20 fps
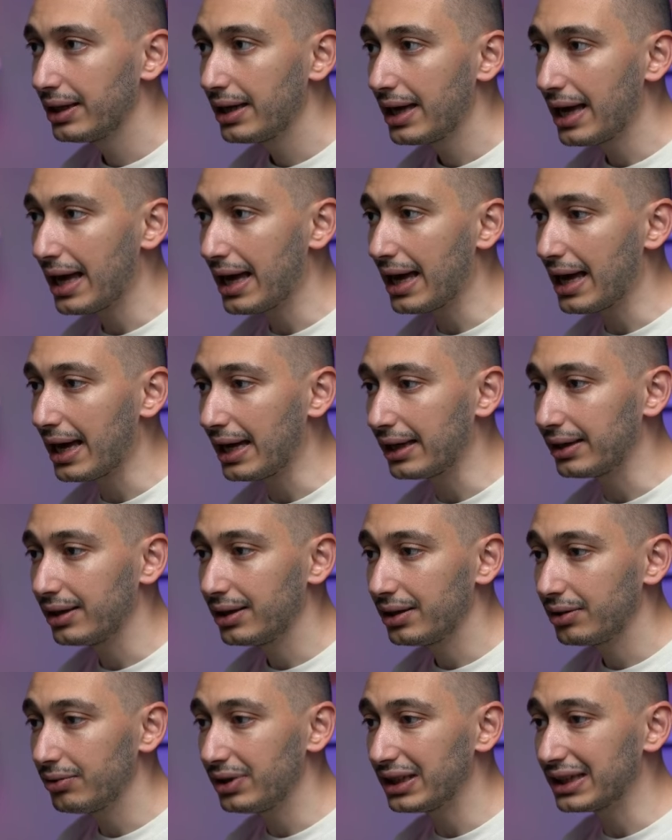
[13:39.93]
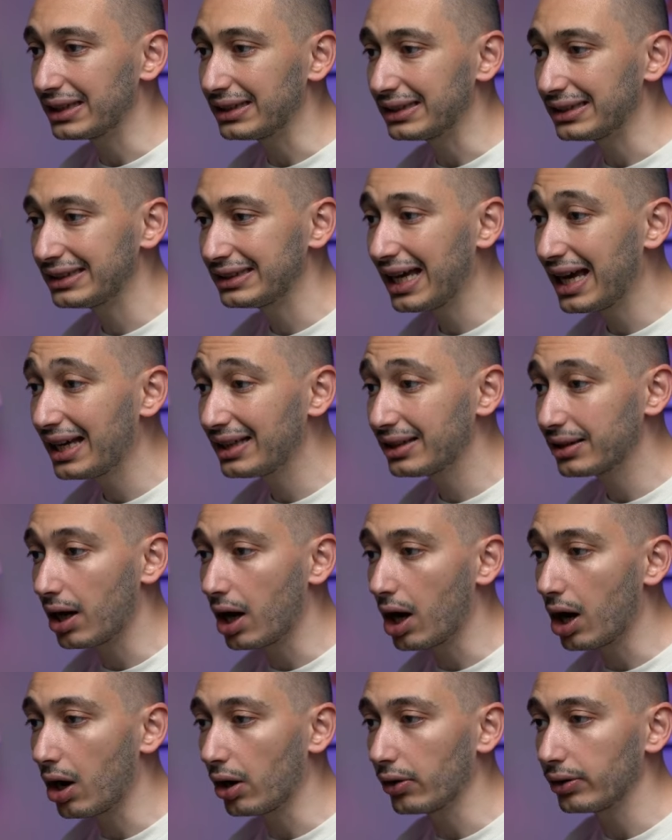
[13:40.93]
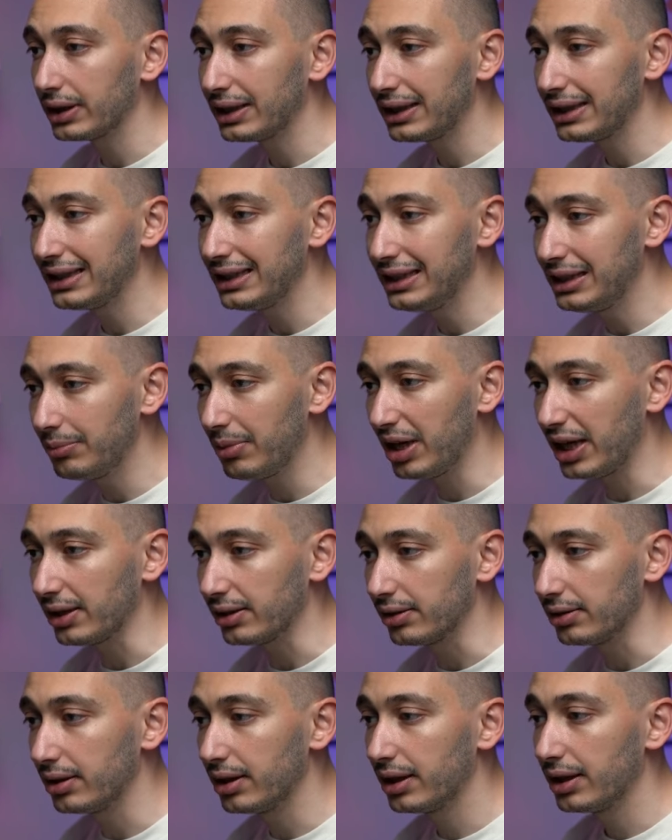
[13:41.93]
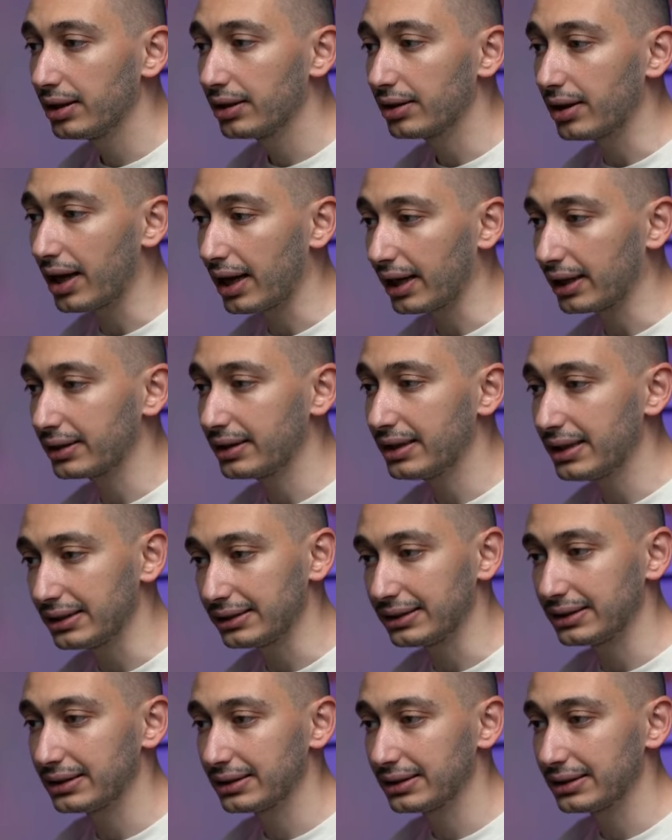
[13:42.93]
and we can send our email like this.